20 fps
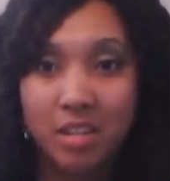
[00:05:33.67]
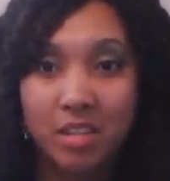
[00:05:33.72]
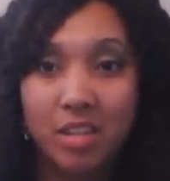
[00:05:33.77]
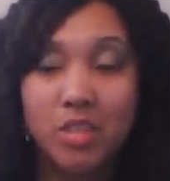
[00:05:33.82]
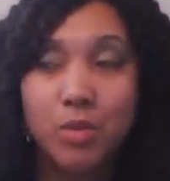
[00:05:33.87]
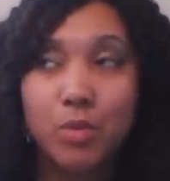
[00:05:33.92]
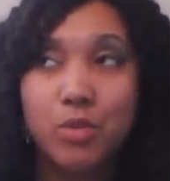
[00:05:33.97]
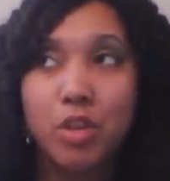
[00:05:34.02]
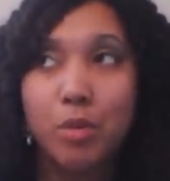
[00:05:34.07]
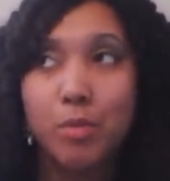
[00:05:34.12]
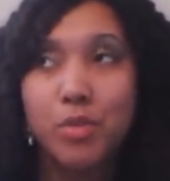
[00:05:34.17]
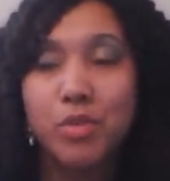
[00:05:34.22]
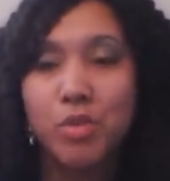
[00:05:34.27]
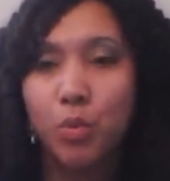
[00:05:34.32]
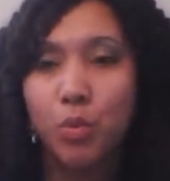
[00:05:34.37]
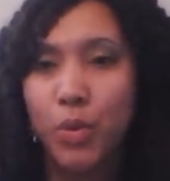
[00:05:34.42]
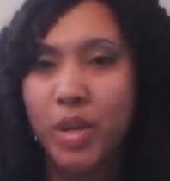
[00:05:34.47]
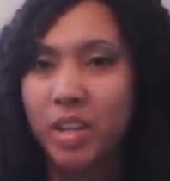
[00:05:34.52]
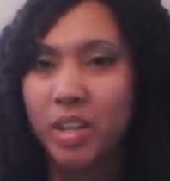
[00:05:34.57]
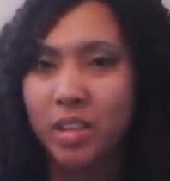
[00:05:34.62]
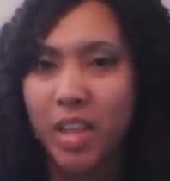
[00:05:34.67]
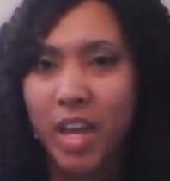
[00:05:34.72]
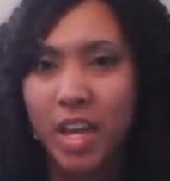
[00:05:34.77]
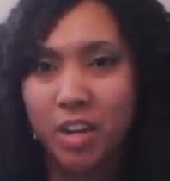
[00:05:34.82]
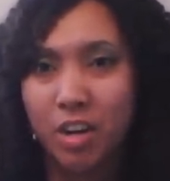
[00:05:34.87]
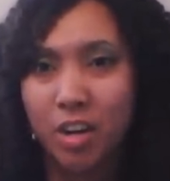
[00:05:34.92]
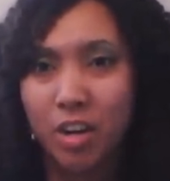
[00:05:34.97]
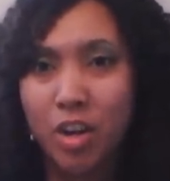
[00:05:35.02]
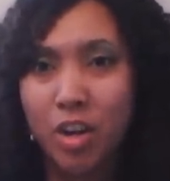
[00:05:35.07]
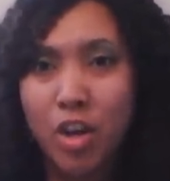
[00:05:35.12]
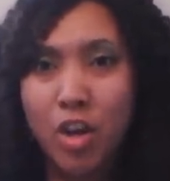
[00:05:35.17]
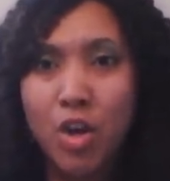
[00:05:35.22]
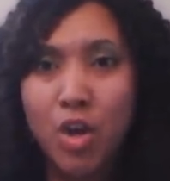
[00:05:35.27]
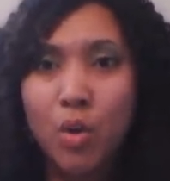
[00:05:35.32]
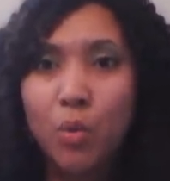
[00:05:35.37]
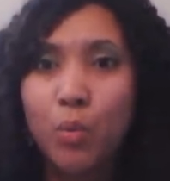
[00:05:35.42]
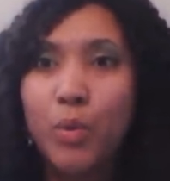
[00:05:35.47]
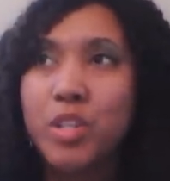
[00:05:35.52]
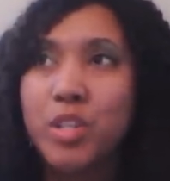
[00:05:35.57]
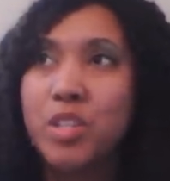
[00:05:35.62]
and this was almost a week later,
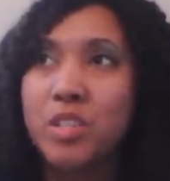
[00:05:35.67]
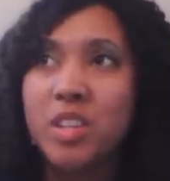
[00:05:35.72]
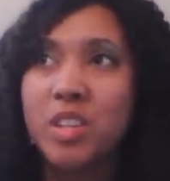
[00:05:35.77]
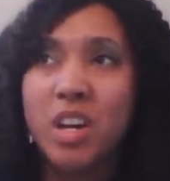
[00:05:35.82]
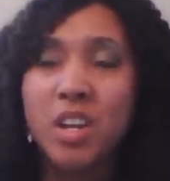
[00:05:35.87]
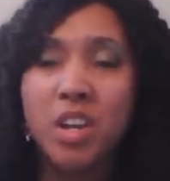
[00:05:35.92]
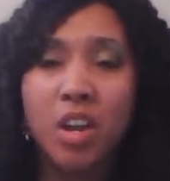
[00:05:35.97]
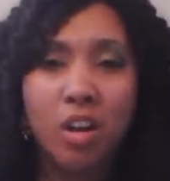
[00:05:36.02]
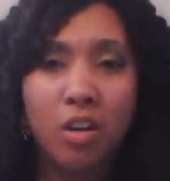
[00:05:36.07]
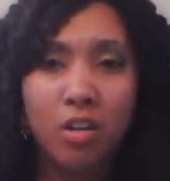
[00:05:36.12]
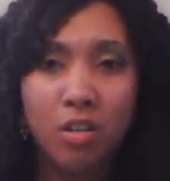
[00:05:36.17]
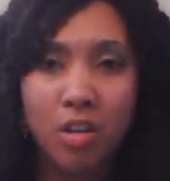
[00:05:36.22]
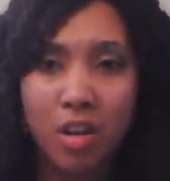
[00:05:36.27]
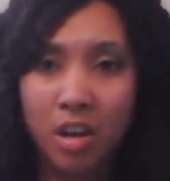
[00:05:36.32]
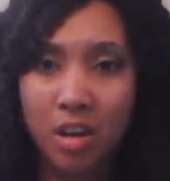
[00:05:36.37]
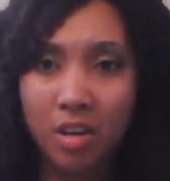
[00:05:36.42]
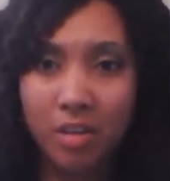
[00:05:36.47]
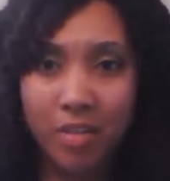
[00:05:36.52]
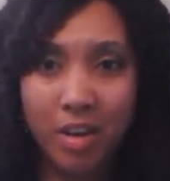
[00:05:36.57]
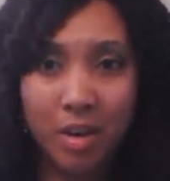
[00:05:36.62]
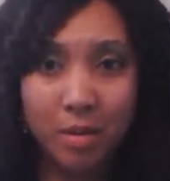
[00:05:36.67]
which is unheard of.